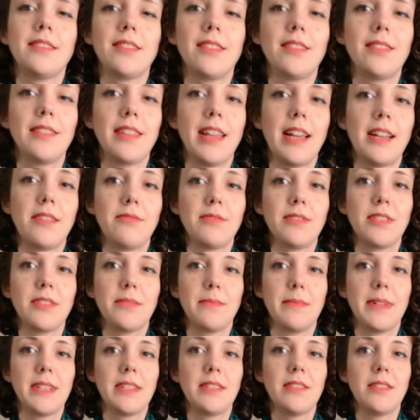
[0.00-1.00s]
so that was
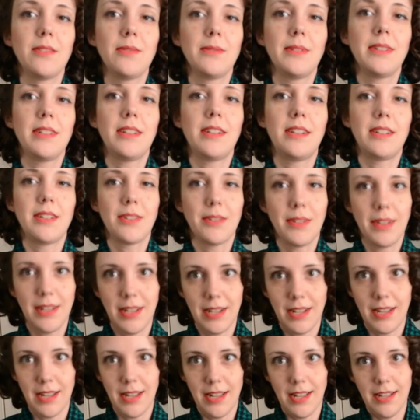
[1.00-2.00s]
my so long
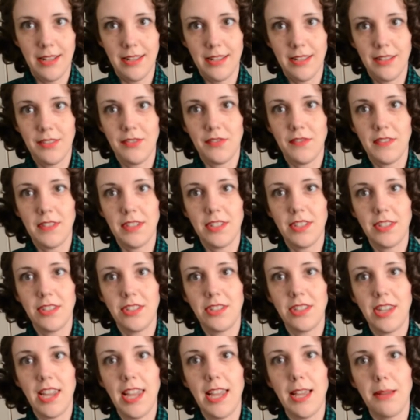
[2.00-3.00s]
on this
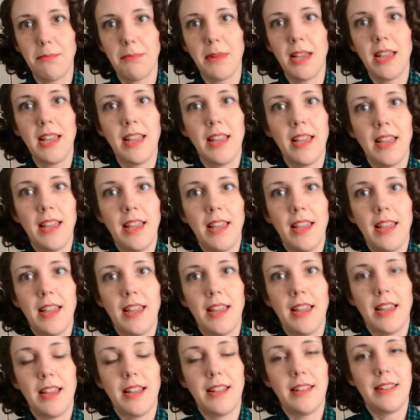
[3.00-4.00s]
vintage cape
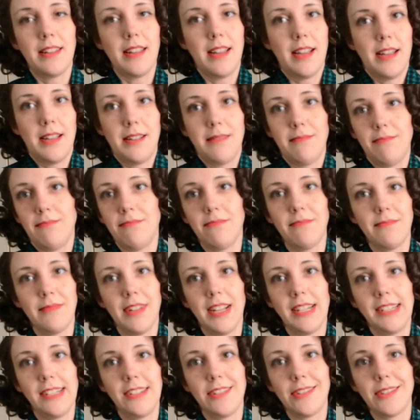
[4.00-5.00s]
and I'm,
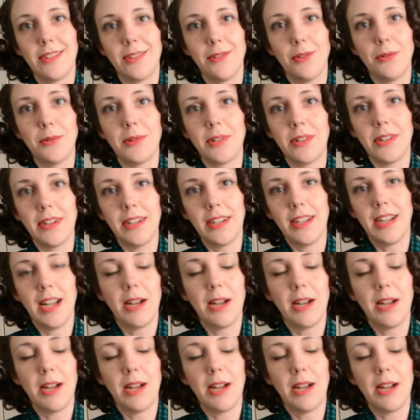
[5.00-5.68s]
I just adore it.